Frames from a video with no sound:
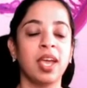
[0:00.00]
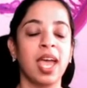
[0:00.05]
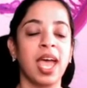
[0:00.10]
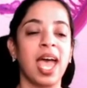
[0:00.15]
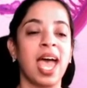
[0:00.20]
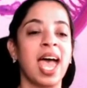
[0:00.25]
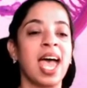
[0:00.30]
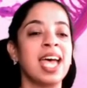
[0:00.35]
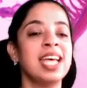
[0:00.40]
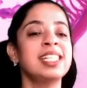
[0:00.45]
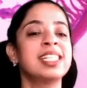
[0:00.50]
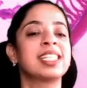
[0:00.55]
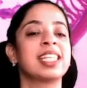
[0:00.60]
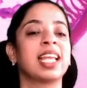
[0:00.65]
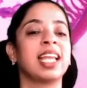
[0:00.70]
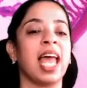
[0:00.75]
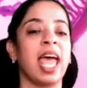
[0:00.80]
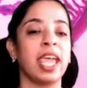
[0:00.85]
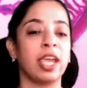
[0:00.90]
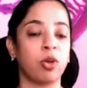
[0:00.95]
as
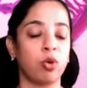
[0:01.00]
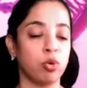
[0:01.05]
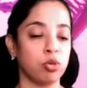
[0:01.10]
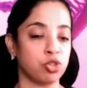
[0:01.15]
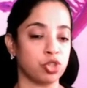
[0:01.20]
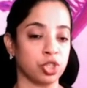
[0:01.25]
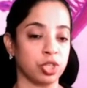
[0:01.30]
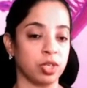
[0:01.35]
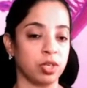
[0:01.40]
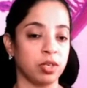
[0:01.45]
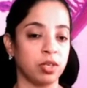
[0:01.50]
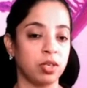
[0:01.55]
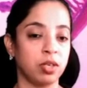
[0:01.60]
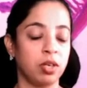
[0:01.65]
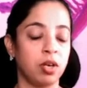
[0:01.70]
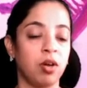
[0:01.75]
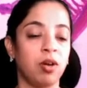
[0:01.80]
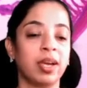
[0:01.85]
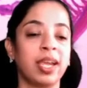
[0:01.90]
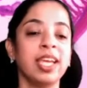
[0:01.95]
glycogen
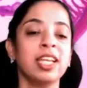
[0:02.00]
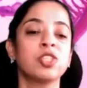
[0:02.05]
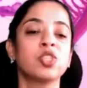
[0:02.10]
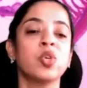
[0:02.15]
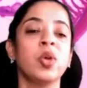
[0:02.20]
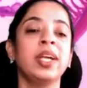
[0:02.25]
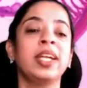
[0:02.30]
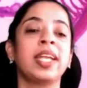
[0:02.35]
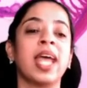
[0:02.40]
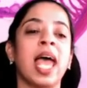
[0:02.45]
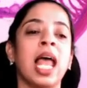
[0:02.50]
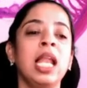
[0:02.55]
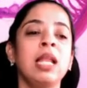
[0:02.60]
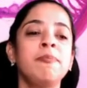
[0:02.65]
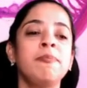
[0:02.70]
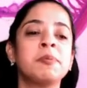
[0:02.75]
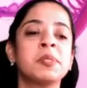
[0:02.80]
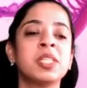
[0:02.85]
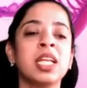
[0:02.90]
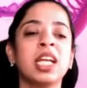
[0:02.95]
okay so it
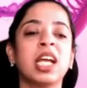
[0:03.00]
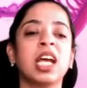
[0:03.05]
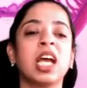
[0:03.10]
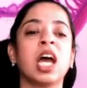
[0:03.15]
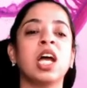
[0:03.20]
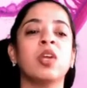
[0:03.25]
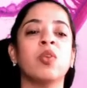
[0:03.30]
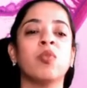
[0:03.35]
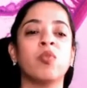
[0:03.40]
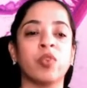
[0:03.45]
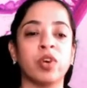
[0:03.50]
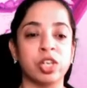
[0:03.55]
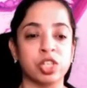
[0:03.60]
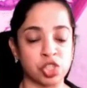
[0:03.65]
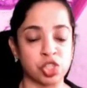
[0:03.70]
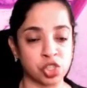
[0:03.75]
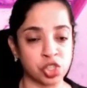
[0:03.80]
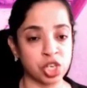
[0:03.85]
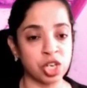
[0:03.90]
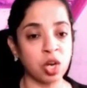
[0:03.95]
helps in
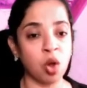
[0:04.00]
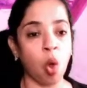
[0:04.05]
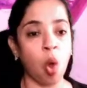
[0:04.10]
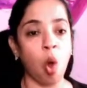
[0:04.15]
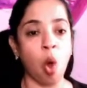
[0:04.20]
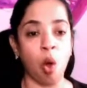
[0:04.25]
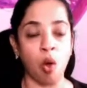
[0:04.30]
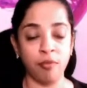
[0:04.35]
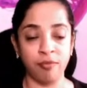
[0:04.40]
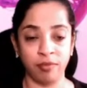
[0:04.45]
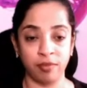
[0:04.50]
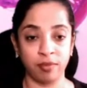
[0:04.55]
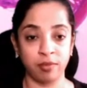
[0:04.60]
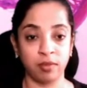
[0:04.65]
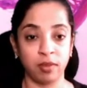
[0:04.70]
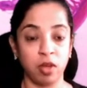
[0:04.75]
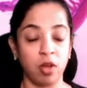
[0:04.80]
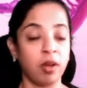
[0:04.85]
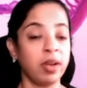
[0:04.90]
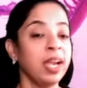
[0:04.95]
conversion of
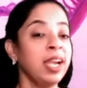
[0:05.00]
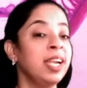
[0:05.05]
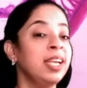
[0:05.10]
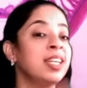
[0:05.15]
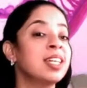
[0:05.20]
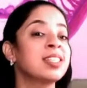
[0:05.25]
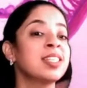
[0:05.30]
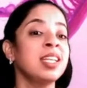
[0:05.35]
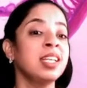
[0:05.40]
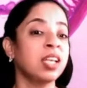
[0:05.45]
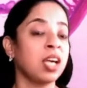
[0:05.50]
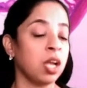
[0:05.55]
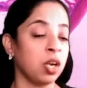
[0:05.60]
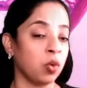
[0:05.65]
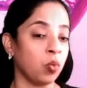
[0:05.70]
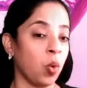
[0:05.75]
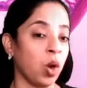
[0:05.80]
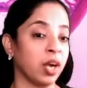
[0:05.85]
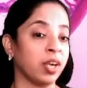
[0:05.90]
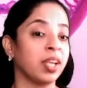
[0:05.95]
okay it doesn't
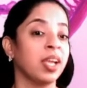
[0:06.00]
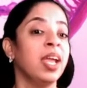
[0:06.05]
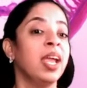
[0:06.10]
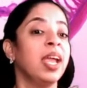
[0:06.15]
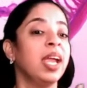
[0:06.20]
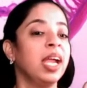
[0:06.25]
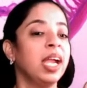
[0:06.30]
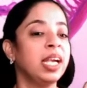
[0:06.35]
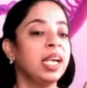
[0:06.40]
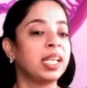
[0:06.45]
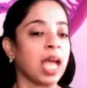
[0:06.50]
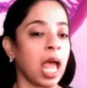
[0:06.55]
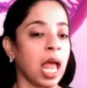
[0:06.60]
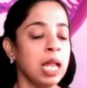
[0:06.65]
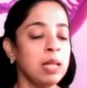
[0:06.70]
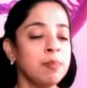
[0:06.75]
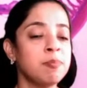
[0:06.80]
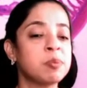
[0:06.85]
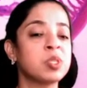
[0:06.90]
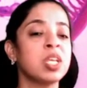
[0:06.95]
convert it
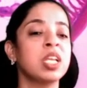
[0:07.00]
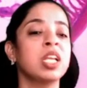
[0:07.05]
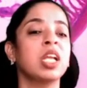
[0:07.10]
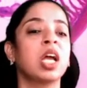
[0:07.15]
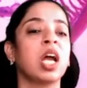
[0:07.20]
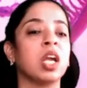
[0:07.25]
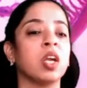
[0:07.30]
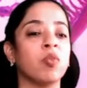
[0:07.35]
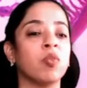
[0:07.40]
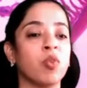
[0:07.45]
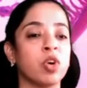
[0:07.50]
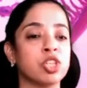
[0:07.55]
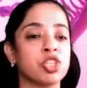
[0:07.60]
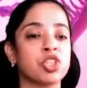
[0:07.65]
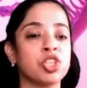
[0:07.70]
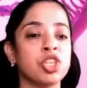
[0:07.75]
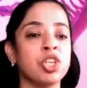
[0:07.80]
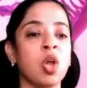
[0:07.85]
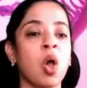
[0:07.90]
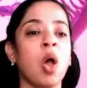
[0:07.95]
helps in
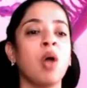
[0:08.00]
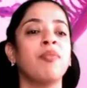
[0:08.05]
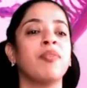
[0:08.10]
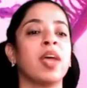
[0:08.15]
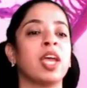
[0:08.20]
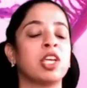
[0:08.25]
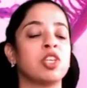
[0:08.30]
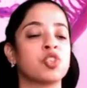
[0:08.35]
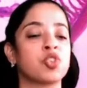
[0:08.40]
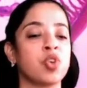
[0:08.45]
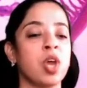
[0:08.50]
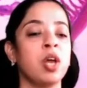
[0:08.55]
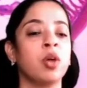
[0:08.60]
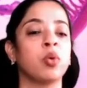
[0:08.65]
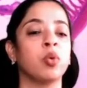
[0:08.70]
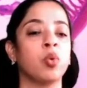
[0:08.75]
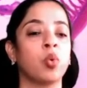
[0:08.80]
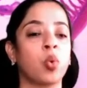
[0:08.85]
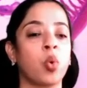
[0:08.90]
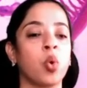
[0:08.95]
conversion of extra
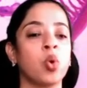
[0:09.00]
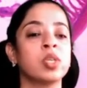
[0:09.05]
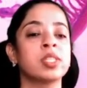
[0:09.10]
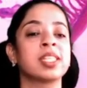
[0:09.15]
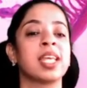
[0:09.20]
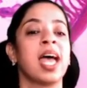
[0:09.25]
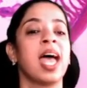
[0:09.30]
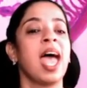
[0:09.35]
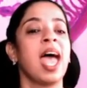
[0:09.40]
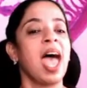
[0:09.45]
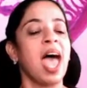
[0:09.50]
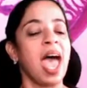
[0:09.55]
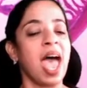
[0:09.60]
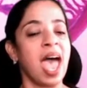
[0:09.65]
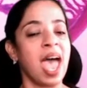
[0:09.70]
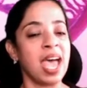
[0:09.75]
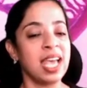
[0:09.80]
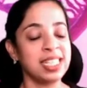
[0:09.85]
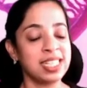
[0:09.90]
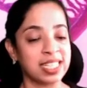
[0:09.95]
glucose
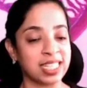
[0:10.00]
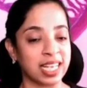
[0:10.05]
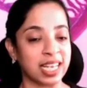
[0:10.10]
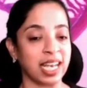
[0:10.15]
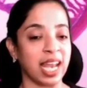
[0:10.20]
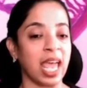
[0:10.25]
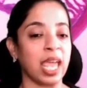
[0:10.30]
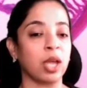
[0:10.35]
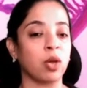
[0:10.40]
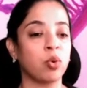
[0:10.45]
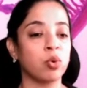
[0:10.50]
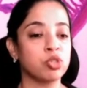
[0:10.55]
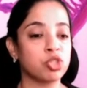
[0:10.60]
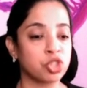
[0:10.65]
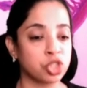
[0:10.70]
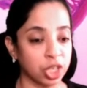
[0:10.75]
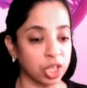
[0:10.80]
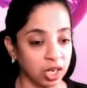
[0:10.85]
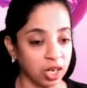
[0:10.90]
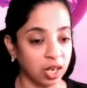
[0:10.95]
as
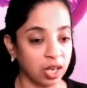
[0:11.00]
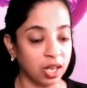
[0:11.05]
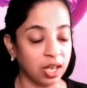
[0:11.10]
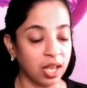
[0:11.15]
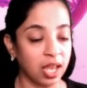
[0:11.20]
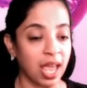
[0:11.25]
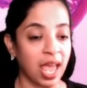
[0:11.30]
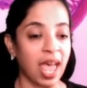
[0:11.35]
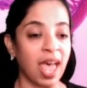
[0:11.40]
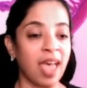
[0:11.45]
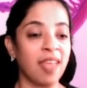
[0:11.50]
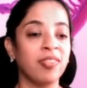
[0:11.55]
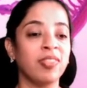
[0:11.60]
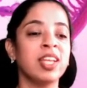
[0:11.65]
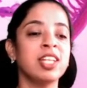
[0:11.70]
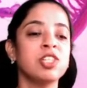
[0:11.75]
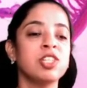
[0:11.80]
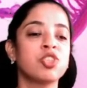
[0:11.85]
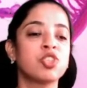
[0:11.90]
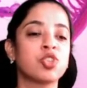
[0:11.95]
glycogen and
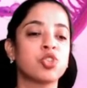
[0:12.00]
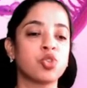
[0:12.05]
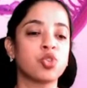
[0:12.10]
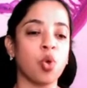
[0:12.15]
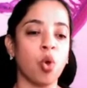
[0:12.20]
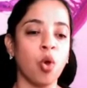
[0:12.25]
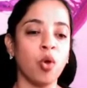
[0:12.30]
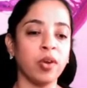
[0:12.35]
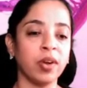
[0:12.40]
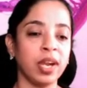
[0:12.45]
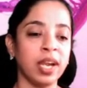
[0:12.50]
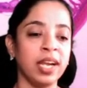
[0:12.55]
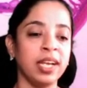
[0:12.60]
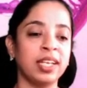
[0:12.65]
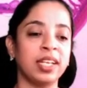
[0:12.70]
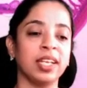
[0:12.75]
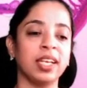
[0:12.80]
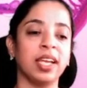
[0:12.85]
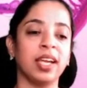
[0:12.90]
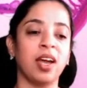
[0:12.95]
then store
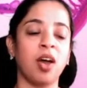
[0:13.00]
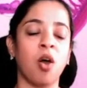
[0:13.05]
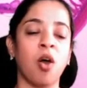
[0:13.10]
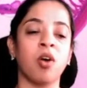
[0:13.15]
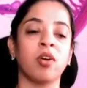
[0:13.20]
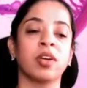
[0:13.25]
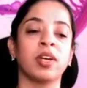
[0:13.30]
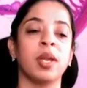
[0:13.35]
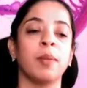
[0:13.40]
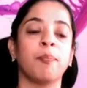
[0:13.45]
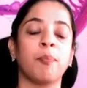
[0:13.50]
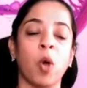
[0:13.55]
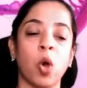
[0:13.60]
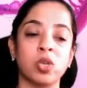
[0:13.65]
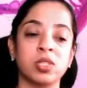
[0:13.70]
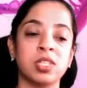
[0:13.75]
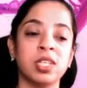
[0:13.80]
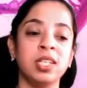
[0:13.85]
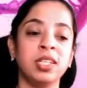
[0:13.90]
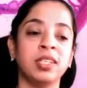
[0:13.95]
it or
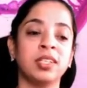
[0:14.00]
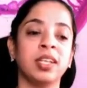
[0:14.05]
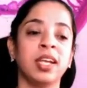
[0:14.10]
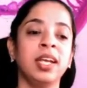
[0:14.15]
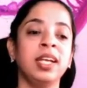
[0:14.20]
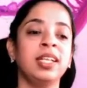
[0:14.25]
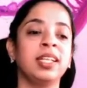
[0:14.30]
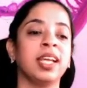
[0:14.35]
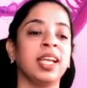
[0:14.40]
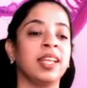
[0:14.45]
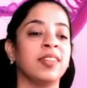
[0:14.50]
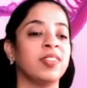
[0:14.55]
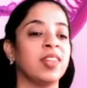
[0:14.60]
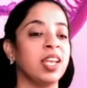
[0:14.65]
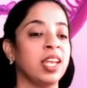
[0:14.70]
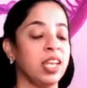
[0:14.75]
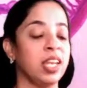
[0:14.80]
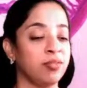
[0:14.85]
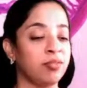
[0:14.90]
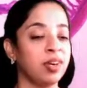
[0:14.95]
deposit it in the
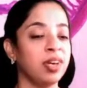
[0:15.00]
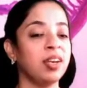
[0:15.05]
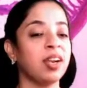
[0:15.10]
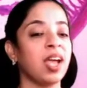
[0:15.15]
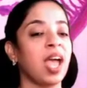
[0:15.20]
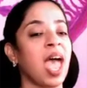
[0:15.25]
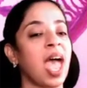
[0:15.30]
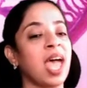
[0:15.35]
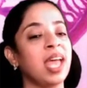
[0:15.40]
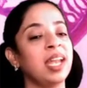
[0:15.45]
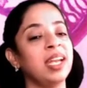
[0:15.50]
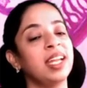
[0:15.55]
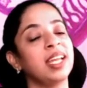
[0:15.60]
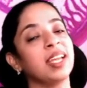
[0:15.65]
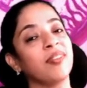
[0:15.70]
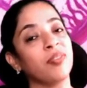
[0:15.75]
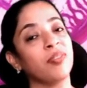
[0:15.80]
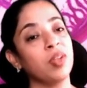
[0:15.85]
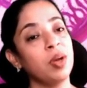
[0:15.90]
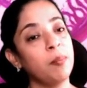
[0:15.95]
liver and
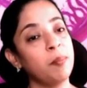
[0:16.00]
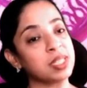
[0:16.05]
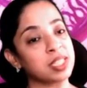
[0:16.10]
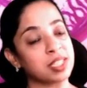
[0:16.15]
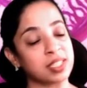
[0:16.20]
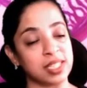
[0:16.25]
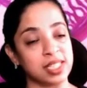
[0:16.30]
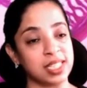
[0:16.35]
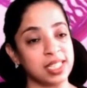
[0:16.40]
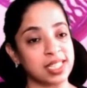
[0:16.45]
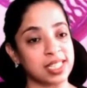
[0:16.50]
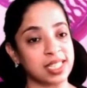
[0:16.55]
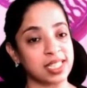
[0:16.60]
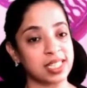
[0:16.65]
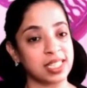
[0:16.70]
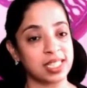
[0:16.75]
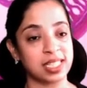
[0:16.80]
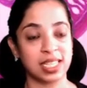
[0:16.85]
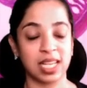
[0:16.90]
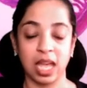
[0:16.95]
in the muscles
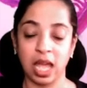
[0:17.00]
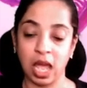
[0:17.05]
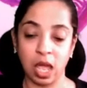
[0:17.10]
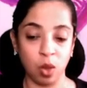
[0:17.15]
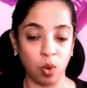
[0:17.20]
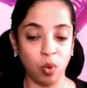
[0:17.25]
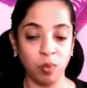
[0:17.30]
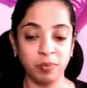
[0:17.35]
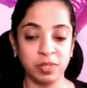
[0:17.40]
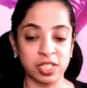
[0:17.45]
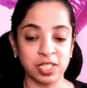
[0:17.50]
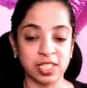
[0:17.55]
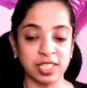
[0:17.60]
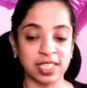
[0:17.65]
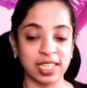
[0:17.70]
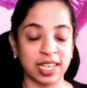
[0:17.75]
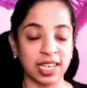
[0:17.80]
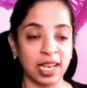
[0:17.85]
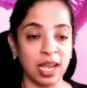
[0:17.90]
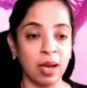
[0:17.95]
i hope this is
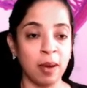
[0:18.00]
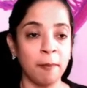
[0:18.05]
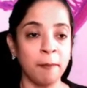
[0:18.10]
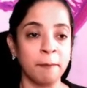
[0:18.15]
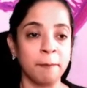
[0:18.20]
clear